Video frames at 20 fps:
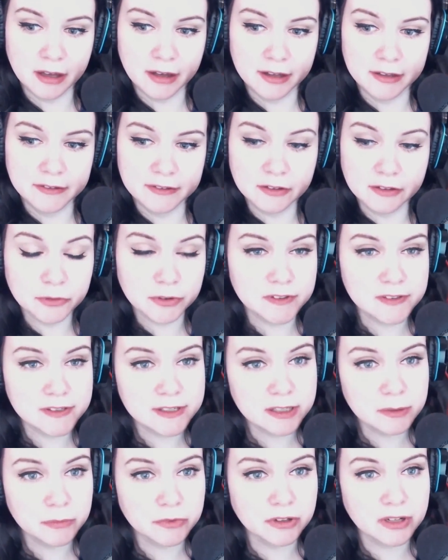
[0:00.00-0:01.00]
uh, different
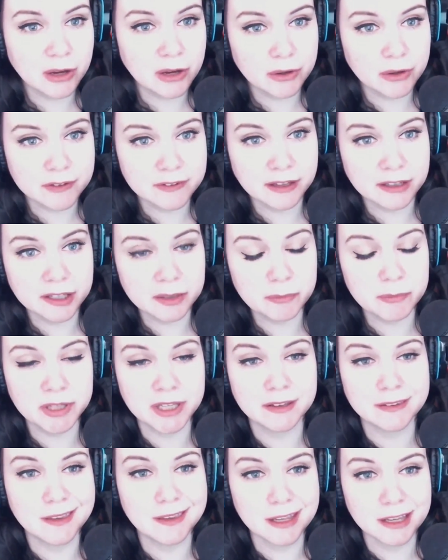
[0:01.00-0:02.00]
teams are now excelling
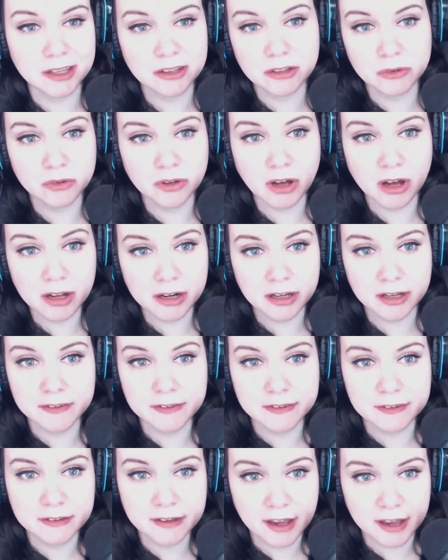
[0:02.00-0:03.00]
because they can use Ana
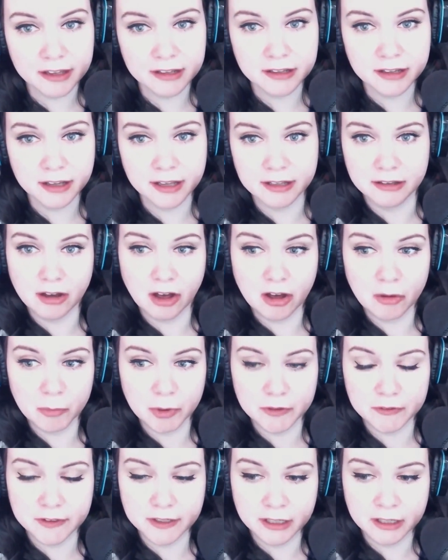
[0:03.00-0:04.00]
instead and not
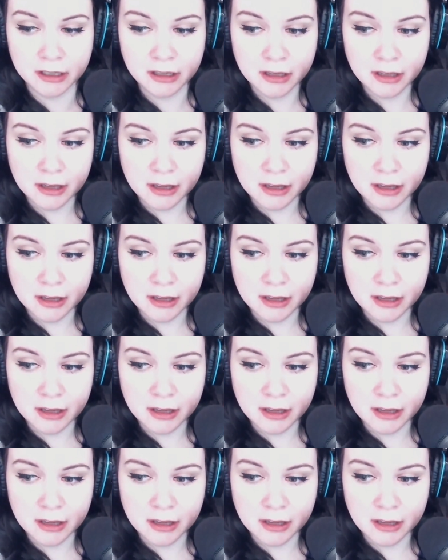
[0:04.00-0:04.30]
Mercy.